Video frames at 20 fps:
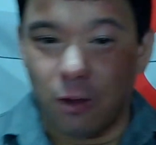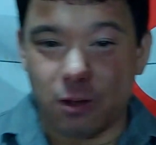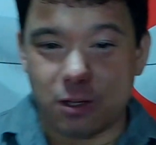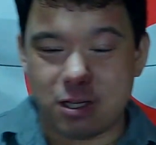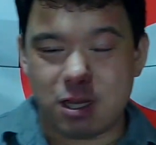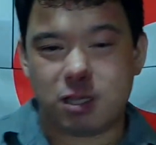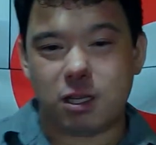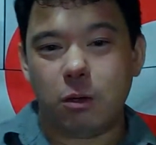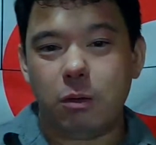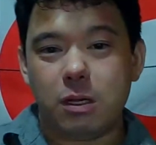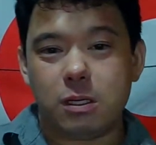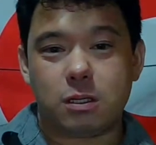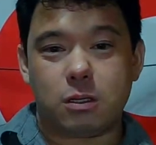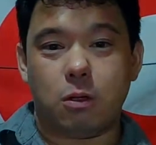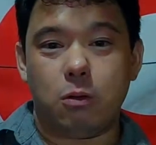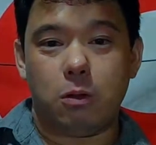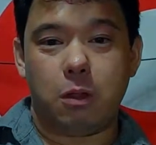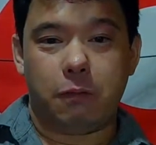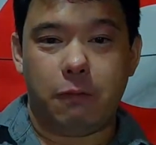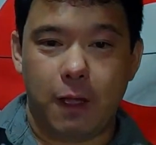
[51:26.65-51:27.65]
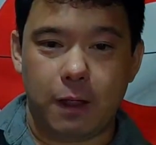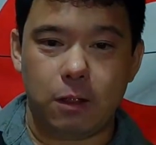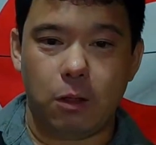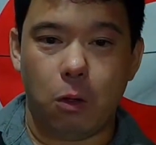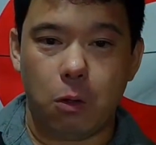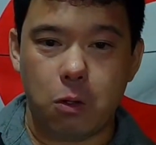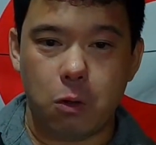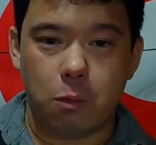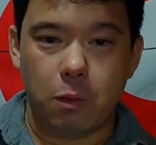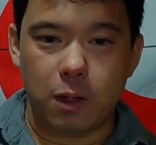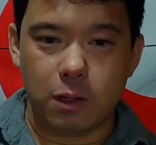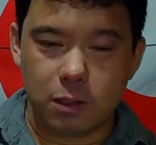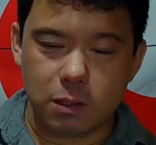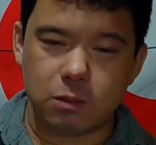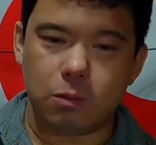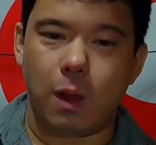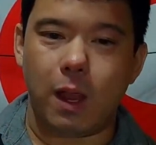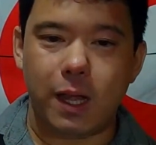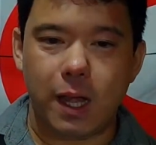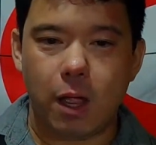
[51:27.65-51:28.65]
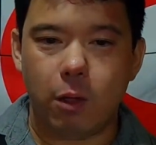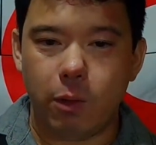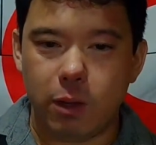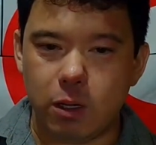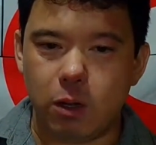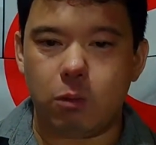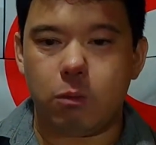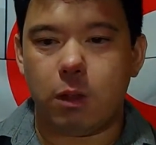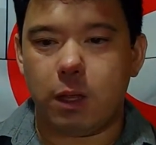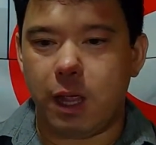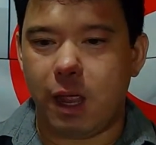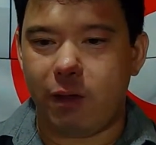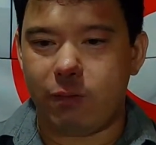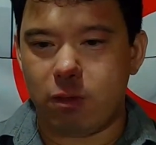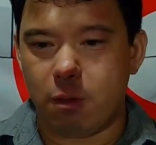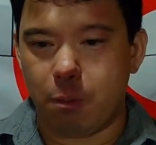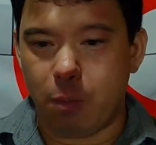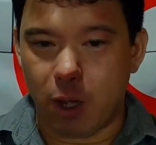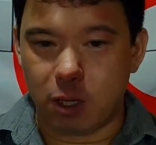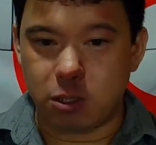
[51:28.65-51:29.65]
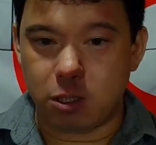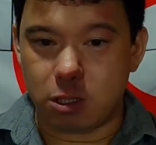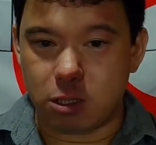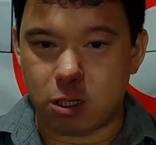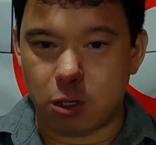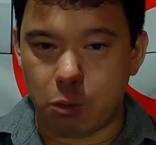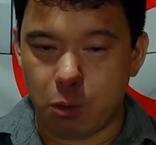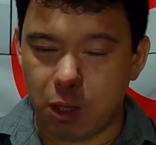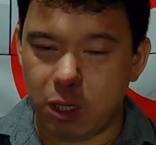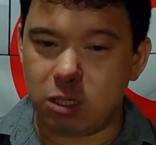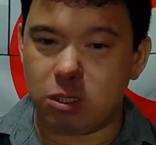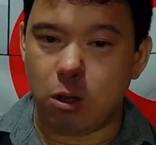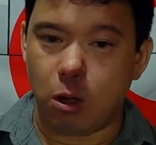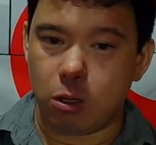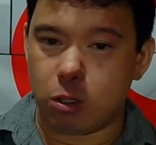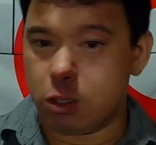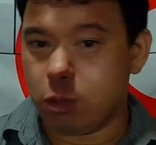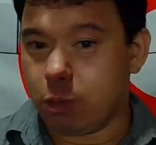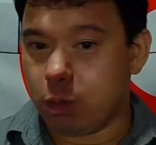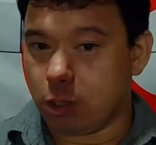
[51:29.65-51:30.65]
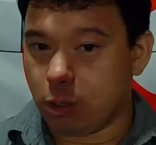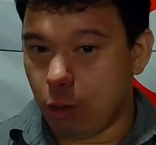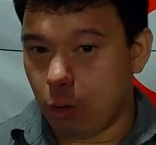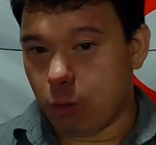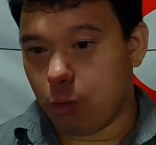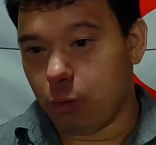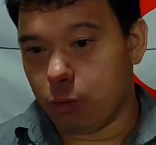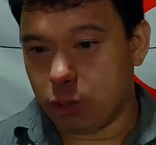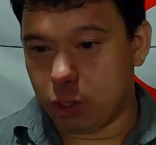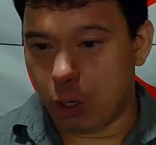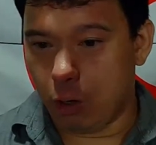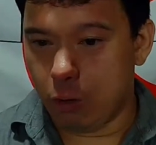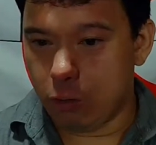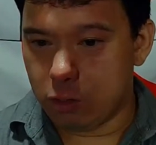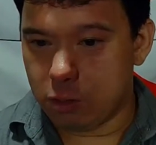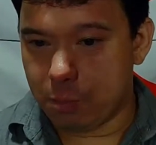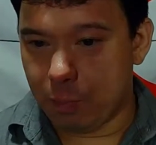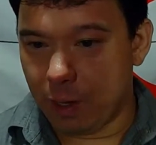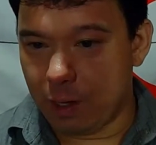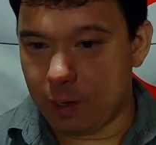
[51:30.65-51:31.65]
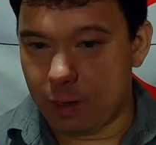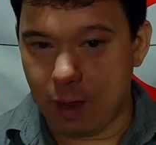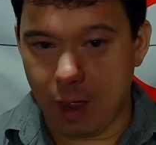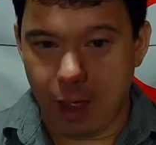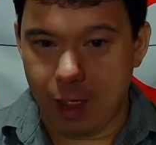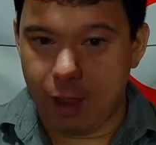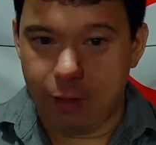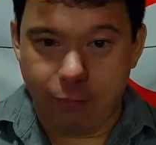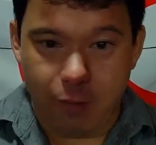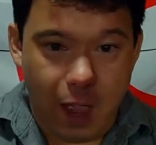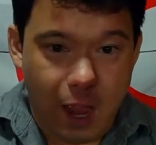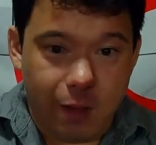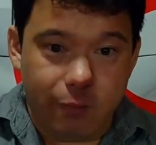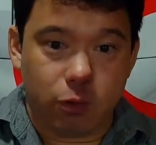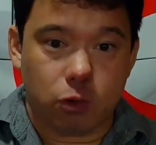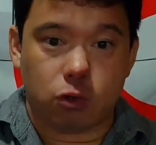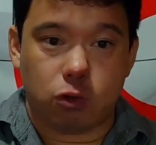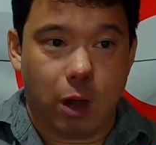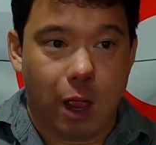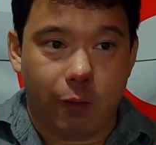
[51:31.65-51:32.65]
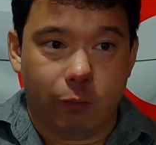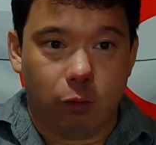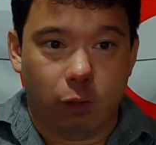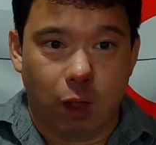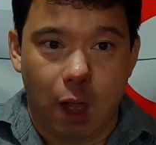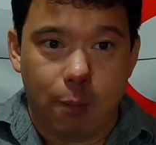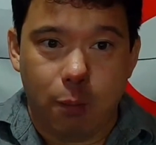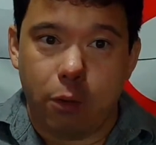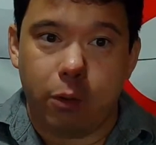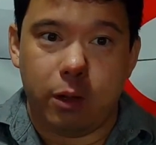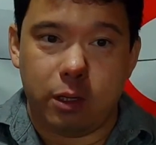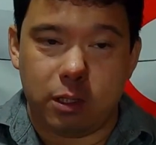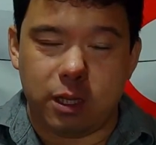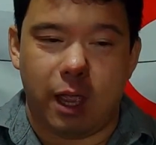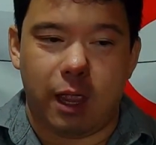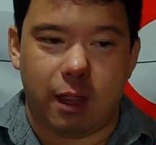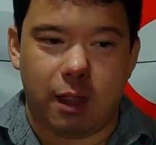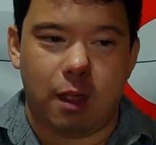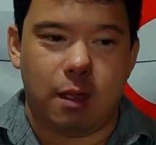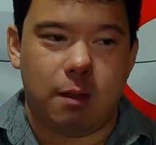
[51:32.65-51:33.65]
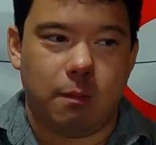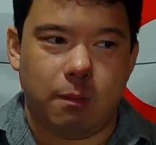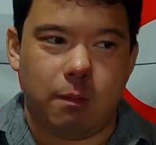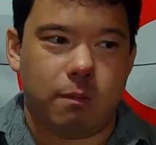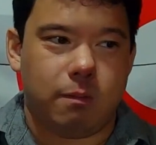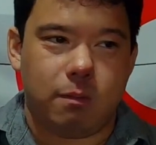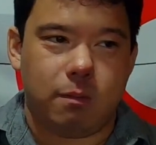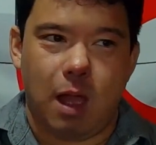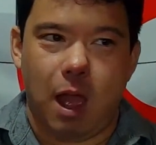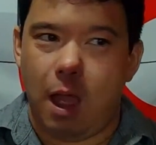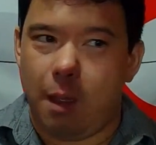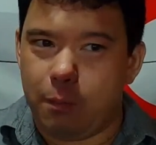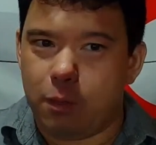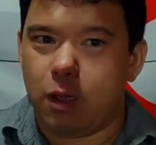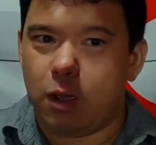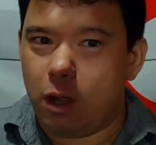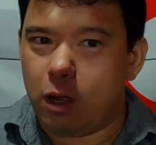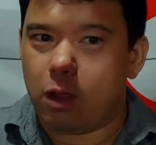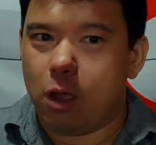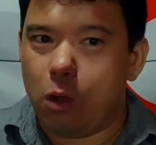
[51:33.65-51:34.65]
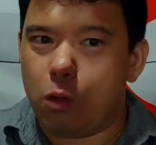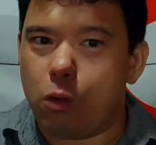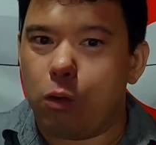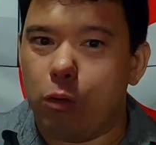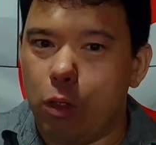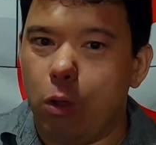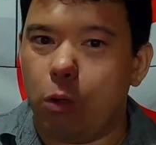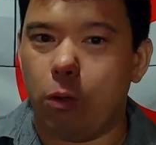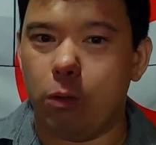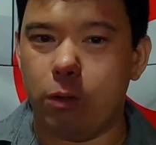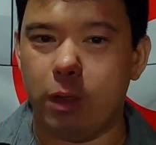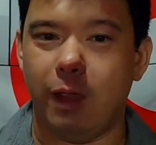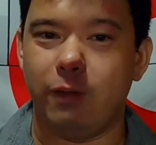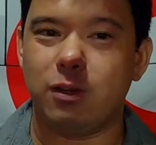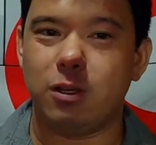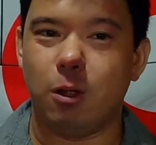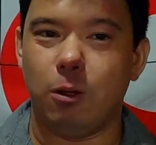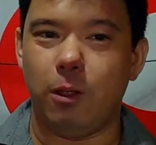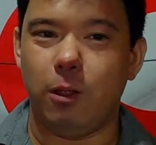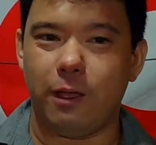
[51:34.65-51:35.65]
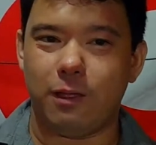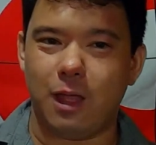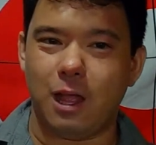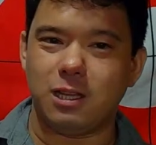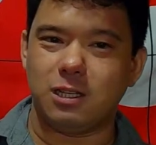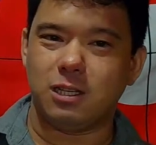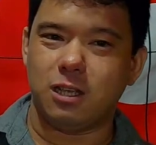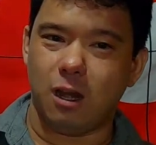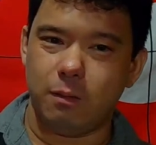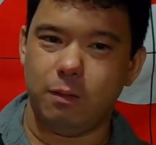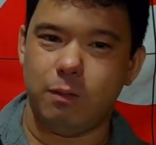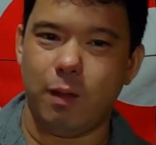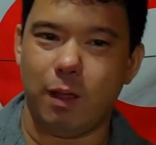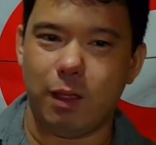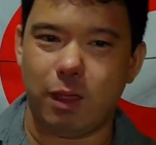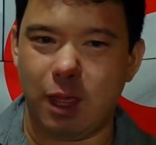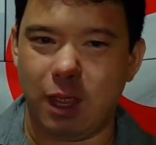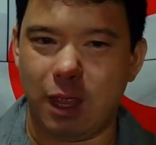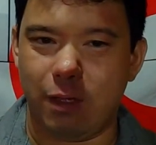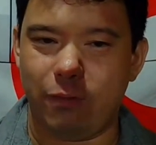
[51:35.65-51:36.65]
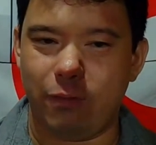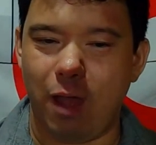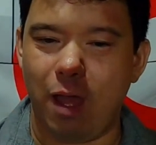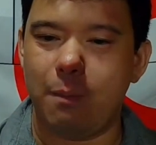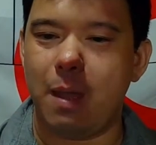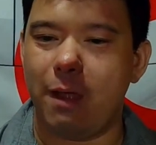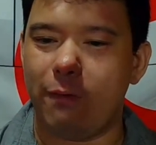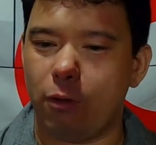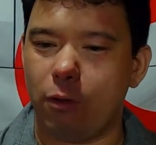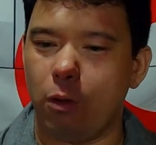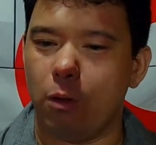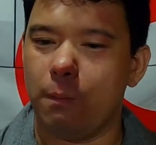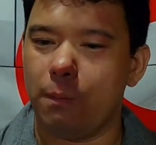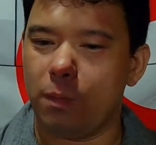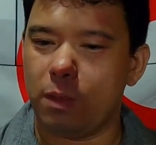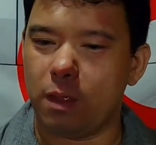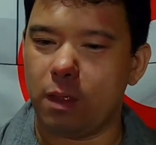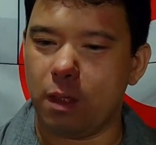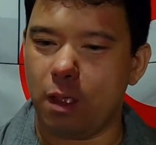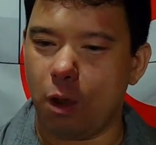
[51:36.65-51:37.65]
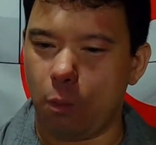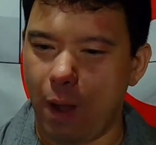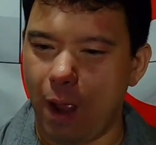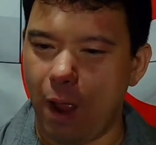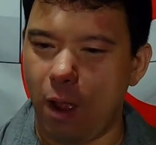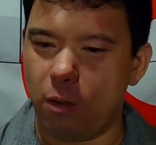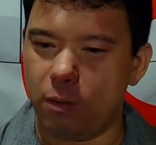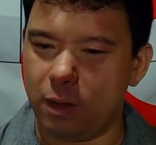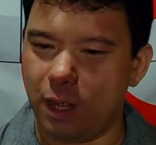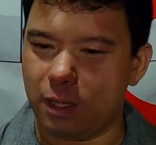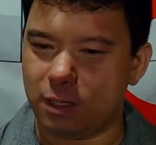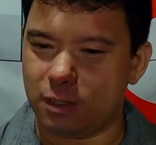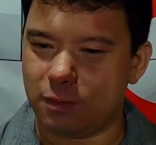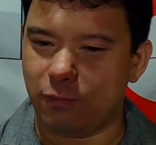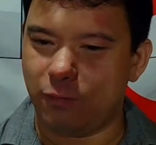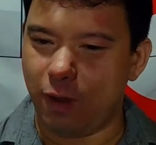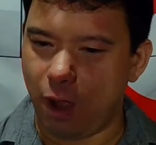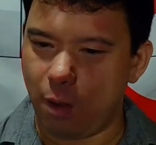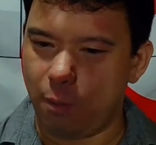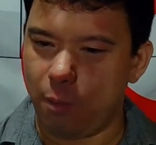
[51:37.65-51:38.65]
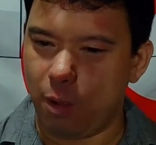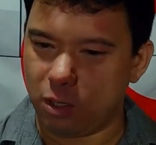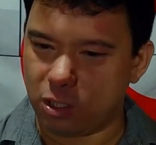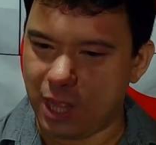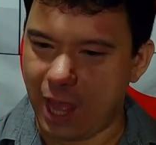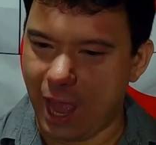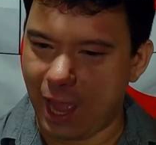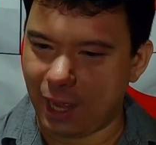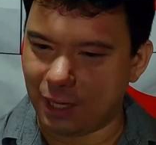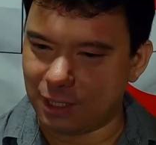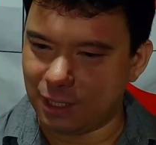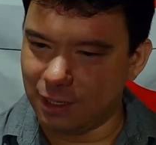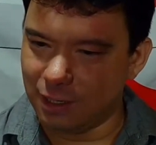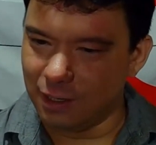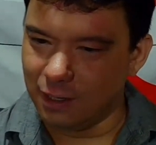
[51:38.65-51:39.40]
Because it's always cool to find local ones. Right now, we don't really have the budget to really start doing local shows. But if I ever travel, I'm always like, I'm going to go to a local knife show. Like, that's going to be my thing. If I'm ever around, it's very much that.